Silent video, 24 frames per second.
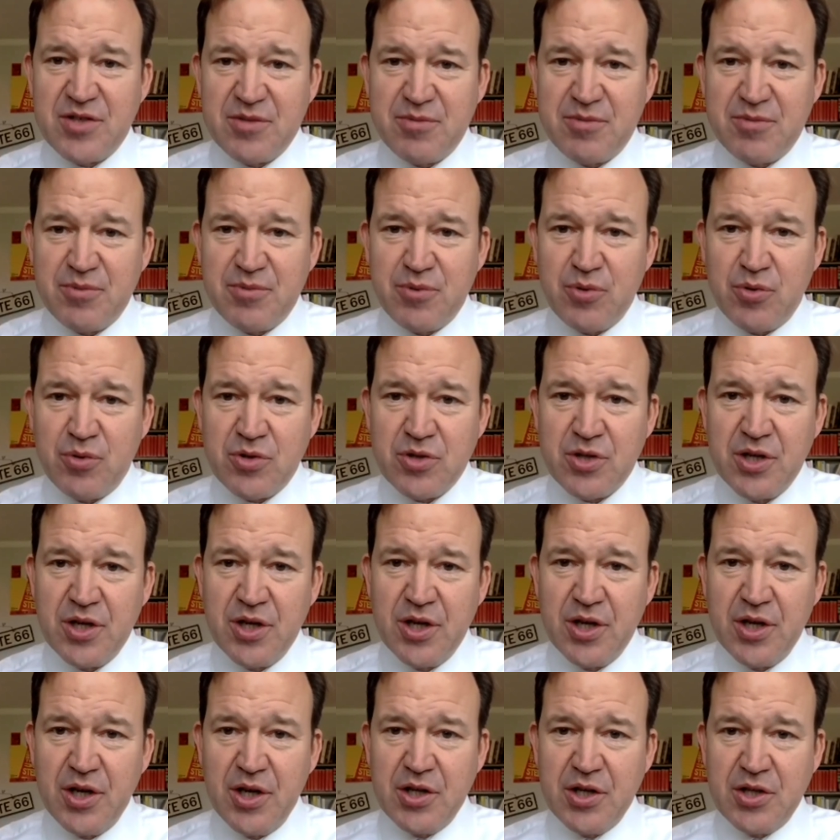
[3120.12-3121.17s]
a system of life
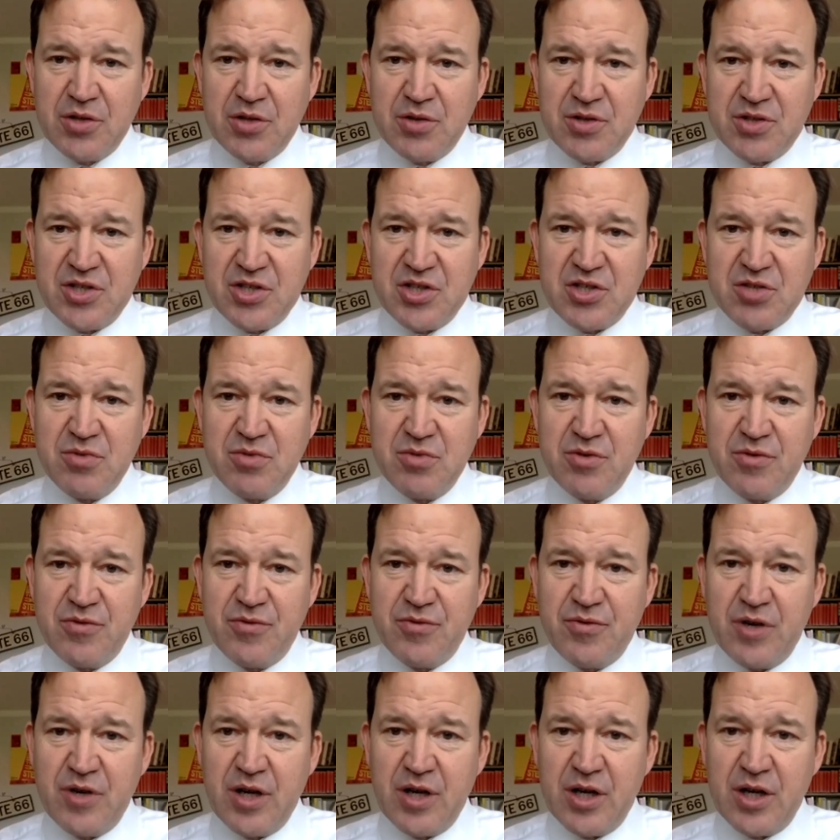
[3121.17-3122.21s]
support, to a
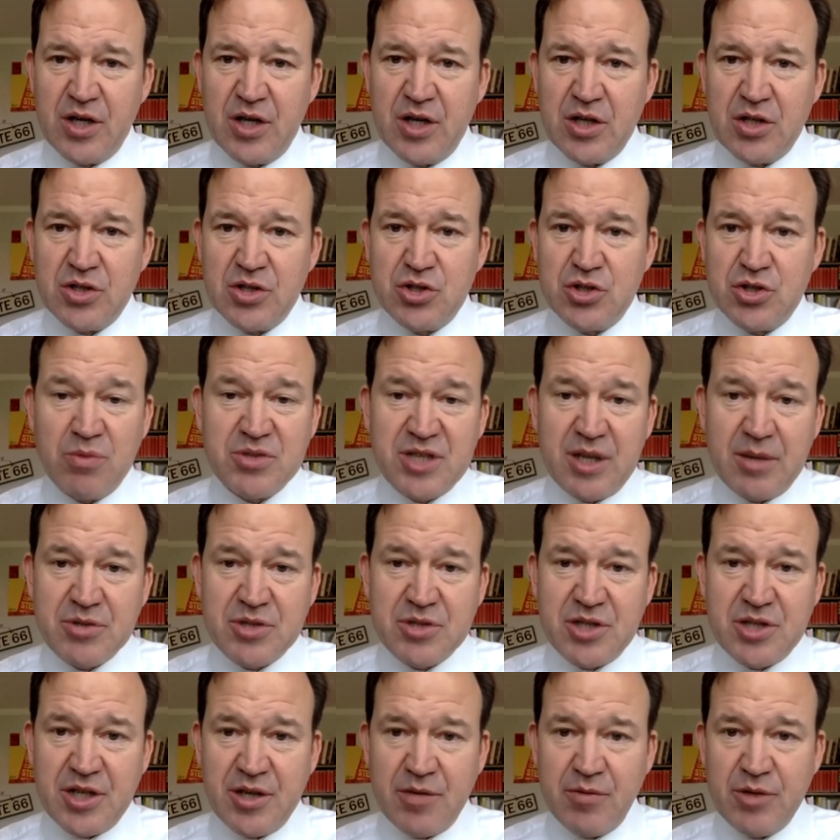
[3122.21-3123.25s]
system of
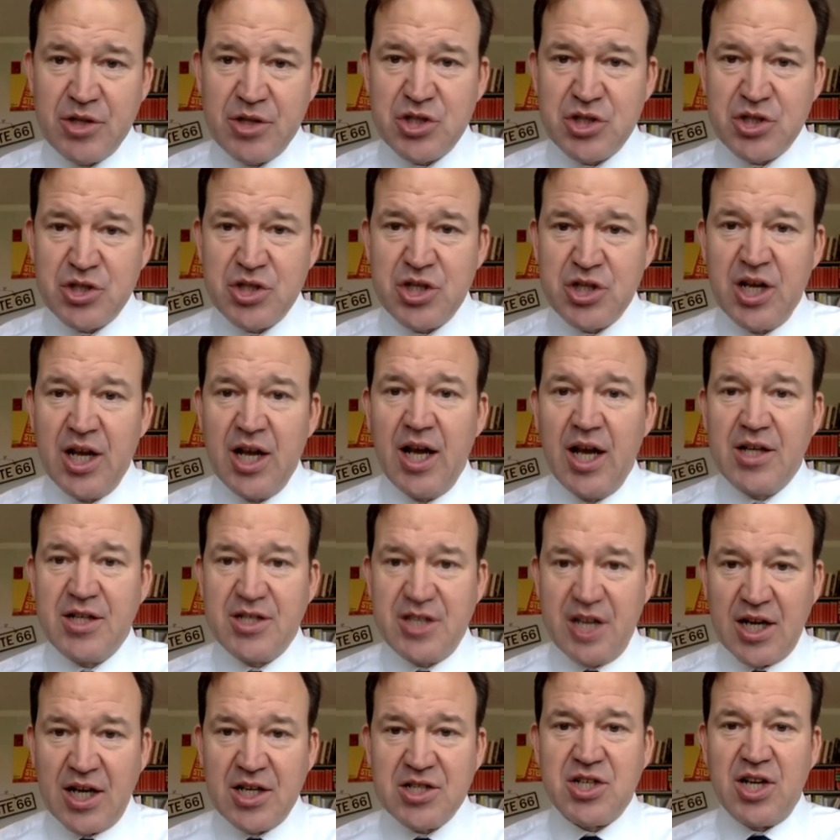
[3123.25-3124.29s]
job subsidy,
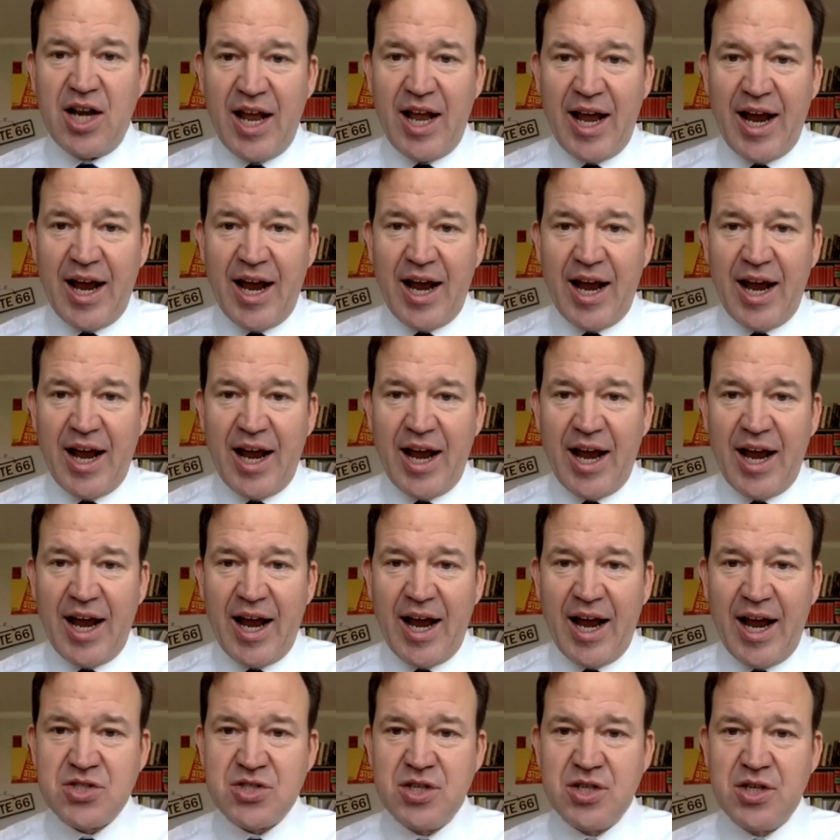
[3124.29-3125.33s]
which does
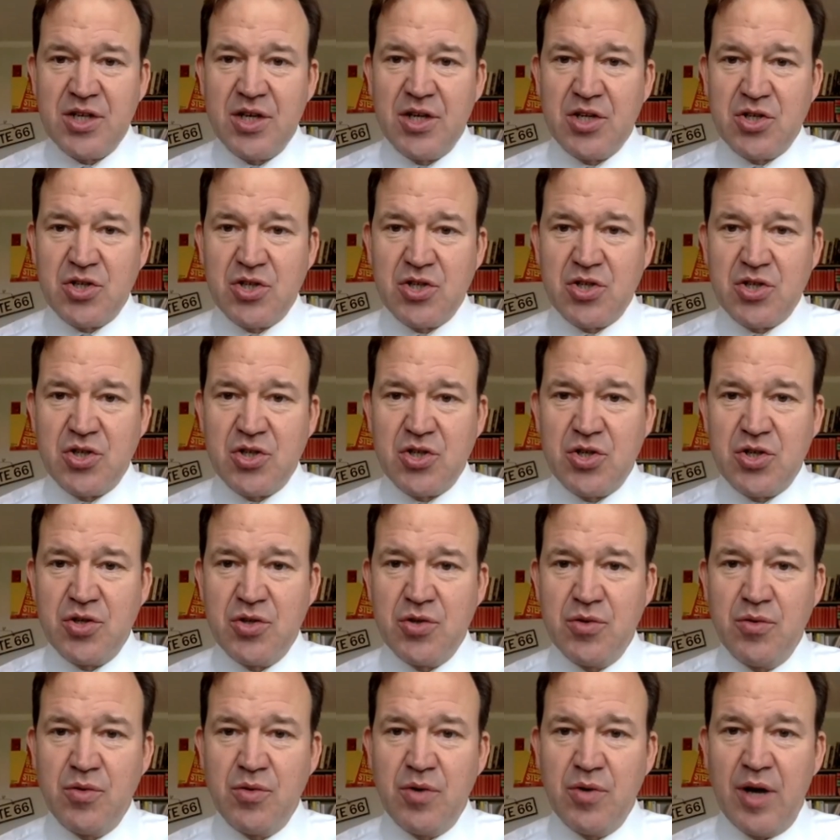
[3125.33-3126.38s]
allow us
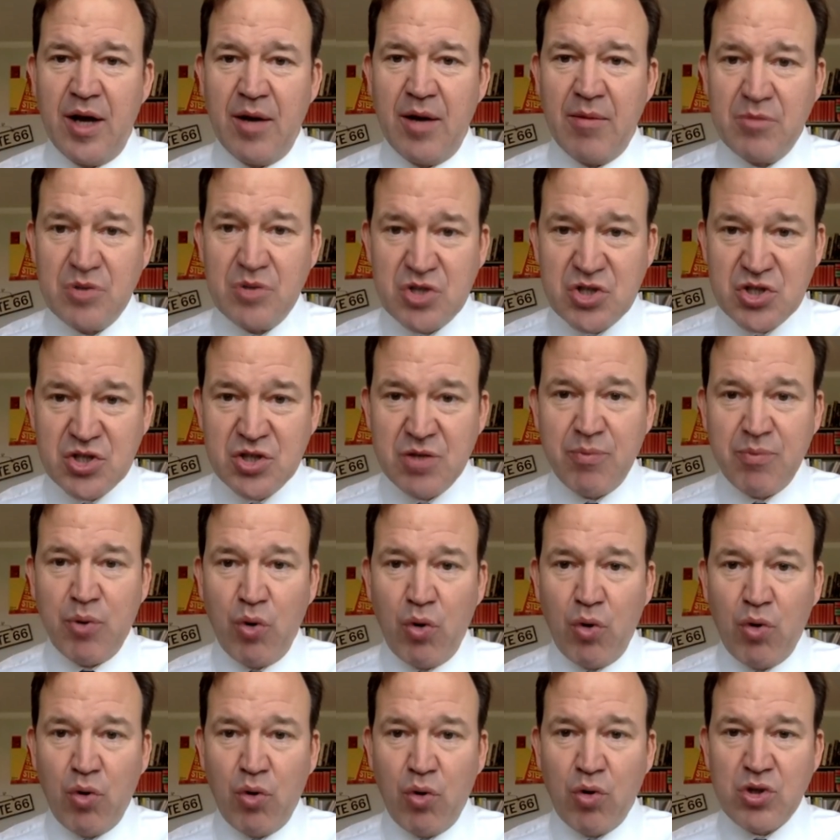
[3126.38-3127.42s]
to
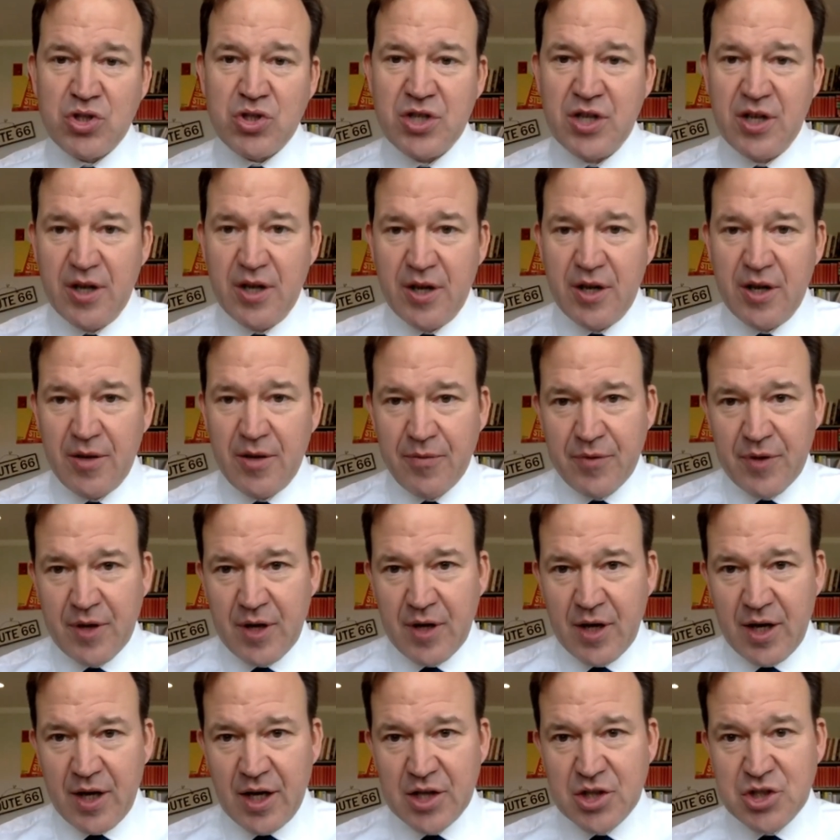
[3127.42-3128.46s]
support
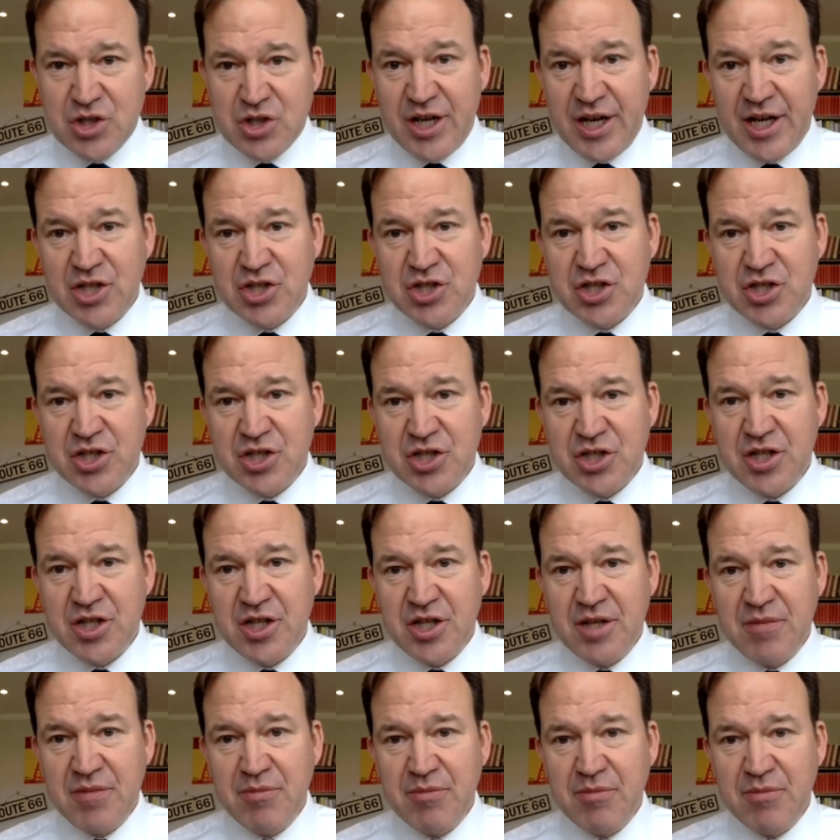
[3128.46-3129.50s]
change in
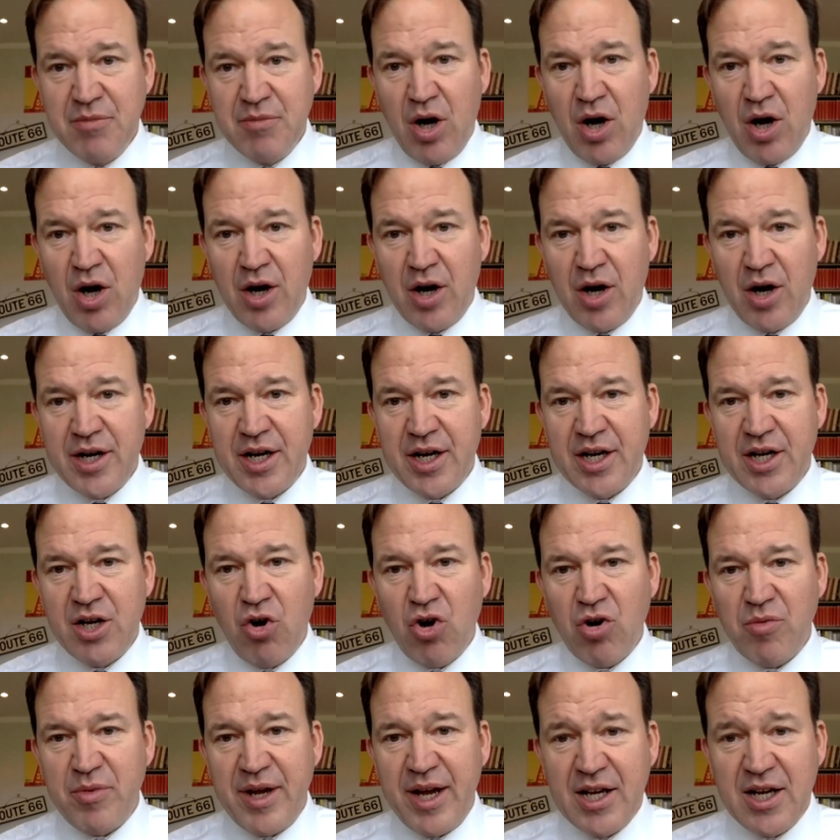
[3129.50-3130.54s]
the market
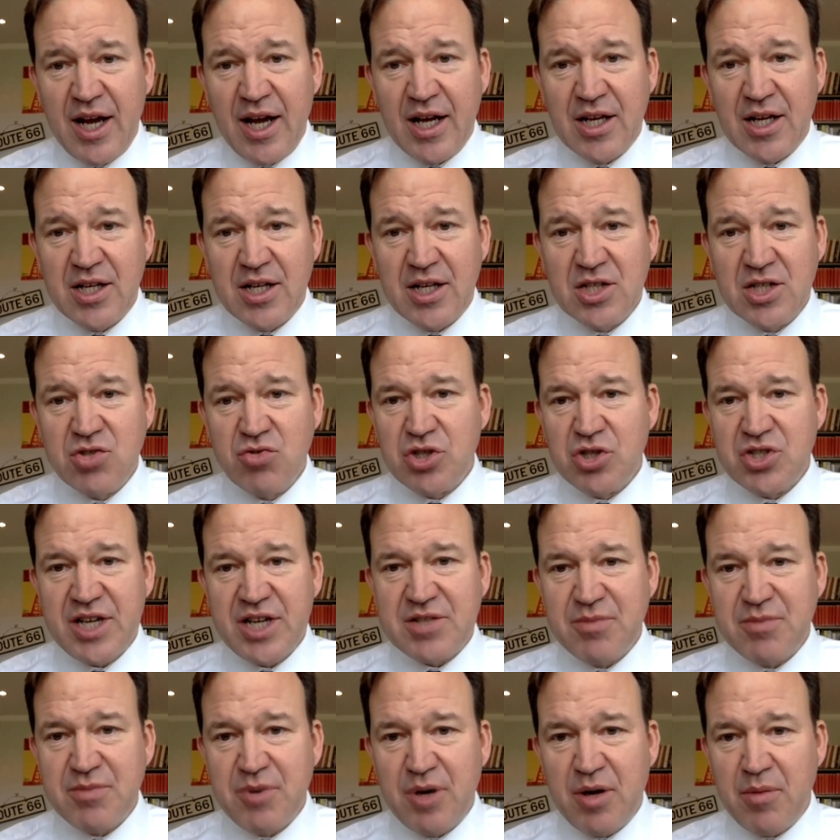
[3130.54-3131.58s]
economy. And as
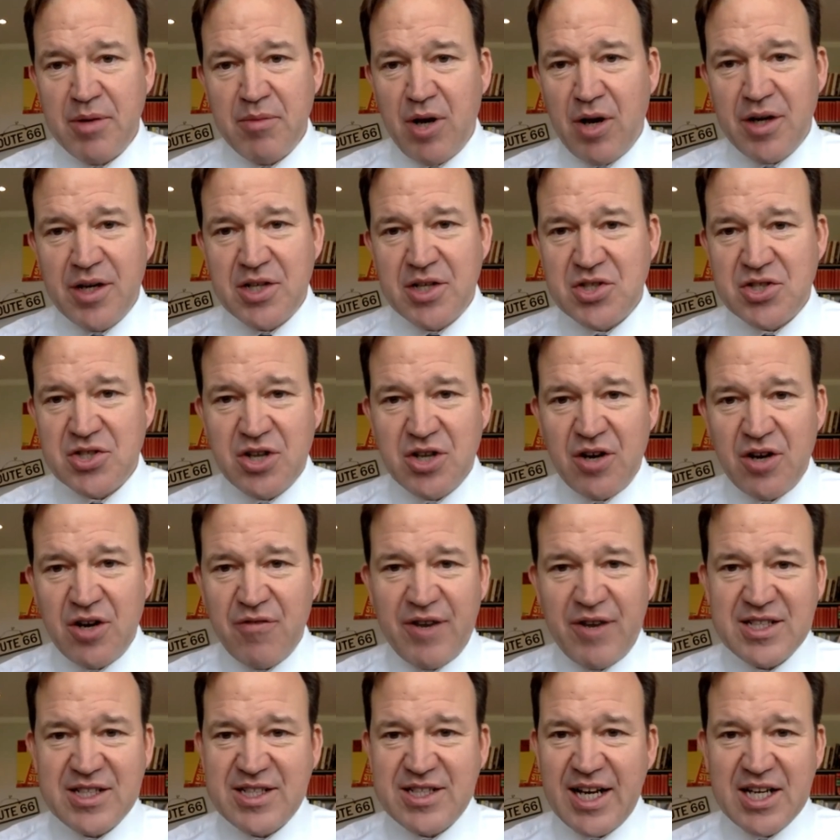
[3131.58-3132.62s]
Roger says, I mean,
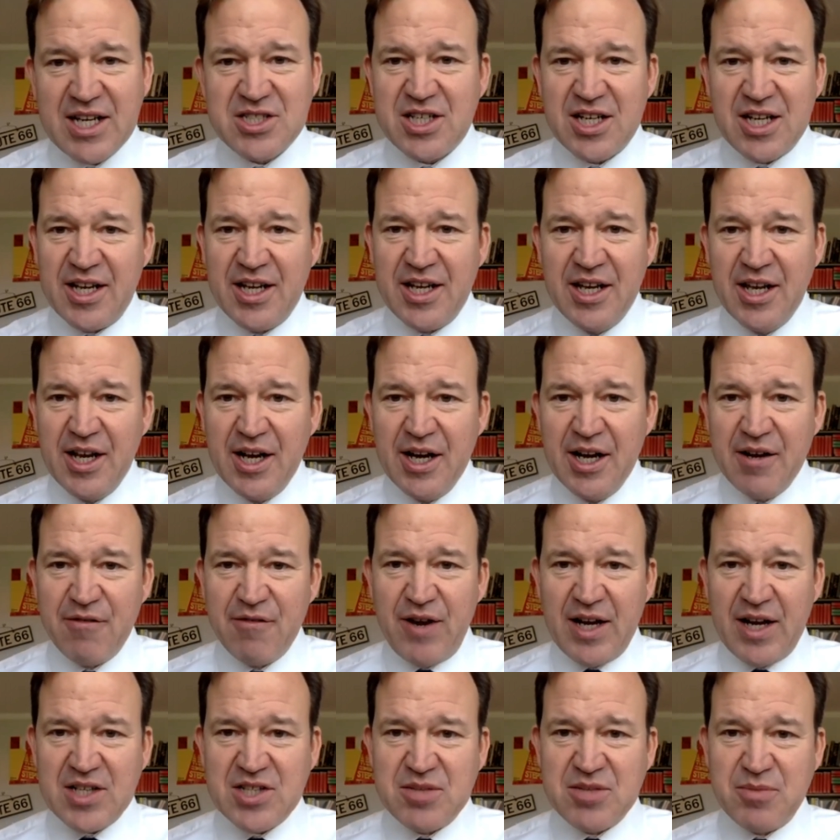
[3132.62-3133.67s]
markets are
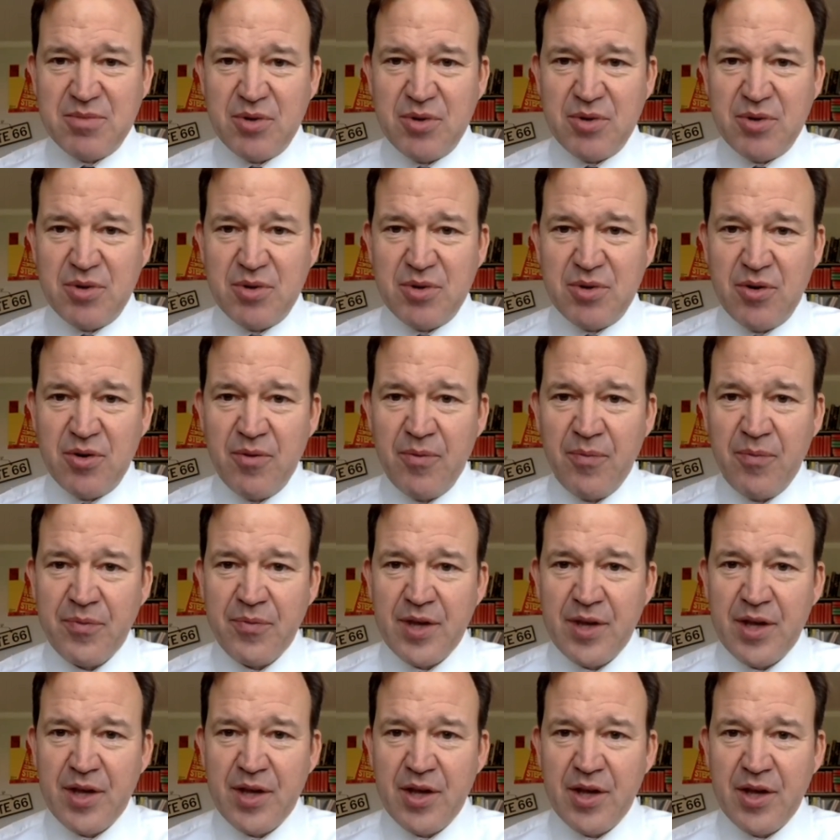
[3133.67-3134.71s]
fantastically
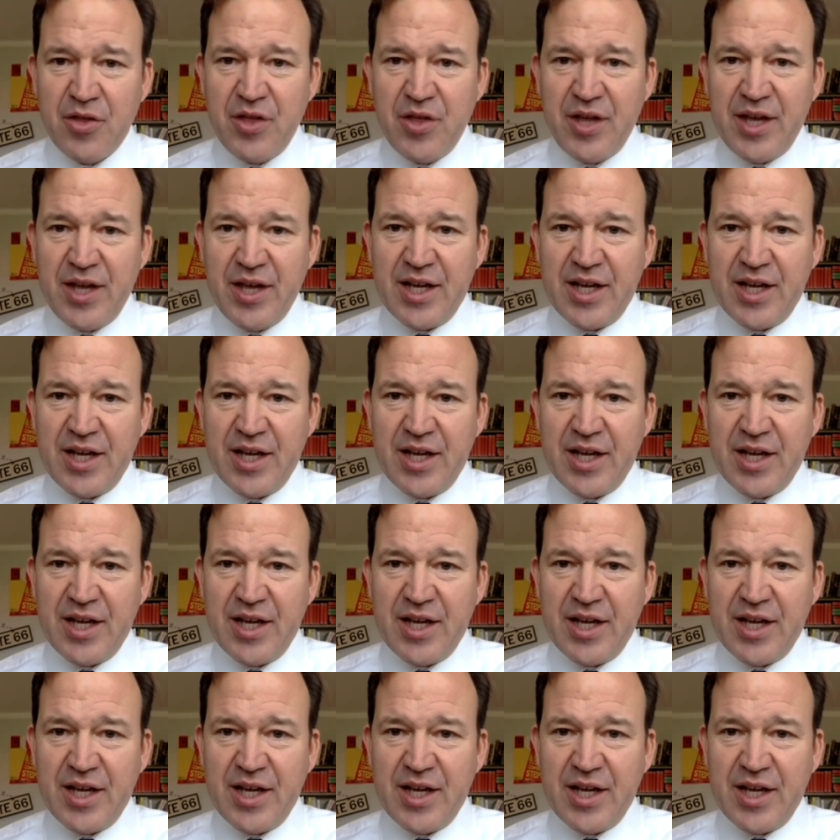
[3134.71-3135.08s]
flexible